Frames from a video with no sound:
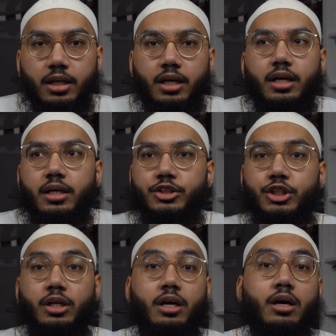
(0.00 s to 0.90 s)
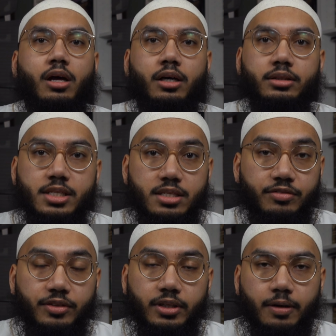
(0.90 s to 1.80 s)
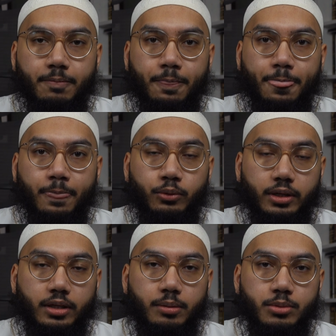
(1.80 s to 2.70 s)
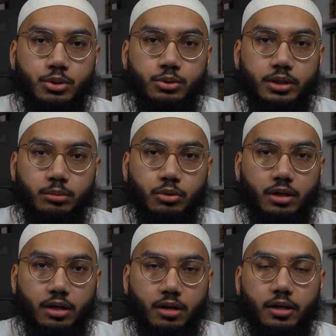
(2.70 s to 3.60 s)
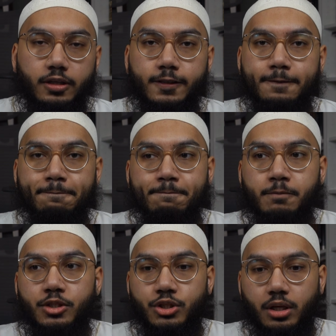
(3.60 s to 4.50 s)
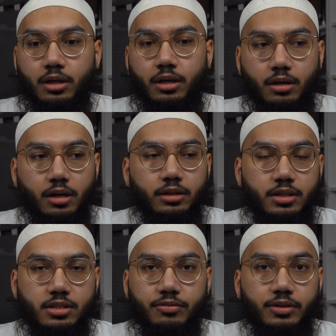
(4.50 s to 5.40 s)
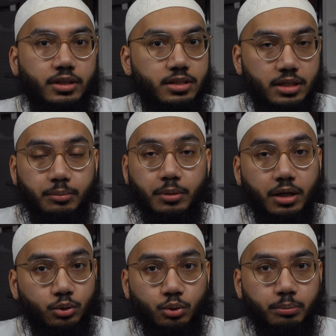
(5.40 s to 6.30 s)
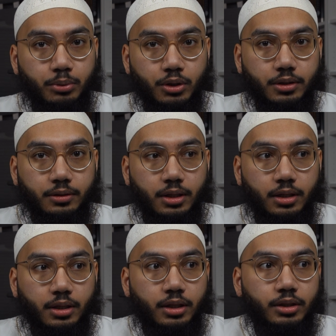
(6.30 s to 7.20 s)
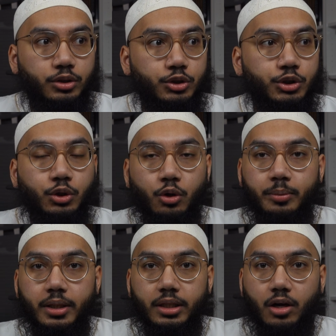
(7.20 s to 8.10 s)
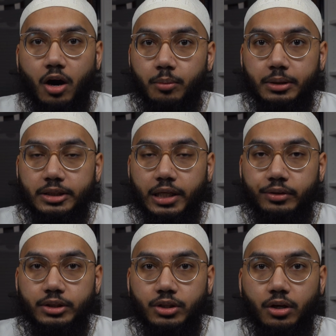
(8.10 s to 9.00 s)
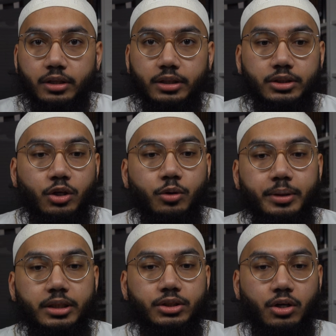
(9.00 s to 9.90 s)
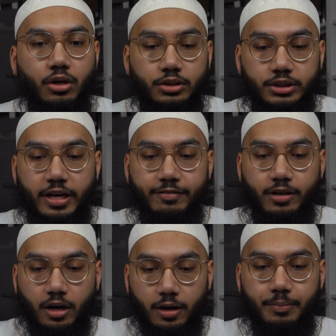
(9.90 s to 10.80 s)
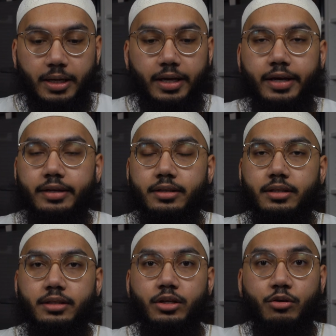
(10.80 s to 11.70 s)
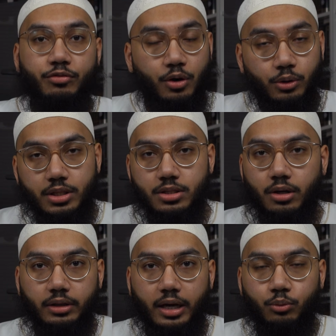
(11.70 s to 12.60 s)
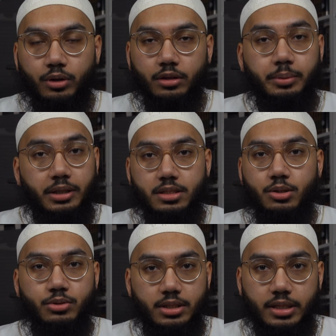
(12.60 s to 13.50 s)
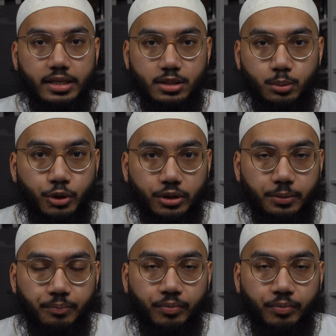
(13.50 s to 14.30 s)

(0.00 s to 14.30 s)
Sharh Aqaid Nasafiyya. When it comes to ilm al-aqaid, Sharh Aqaid Nasafiyya is a Makhdoom book. There's so many commentaries on it, so many scholars have come and focused on that work because it was a textbook,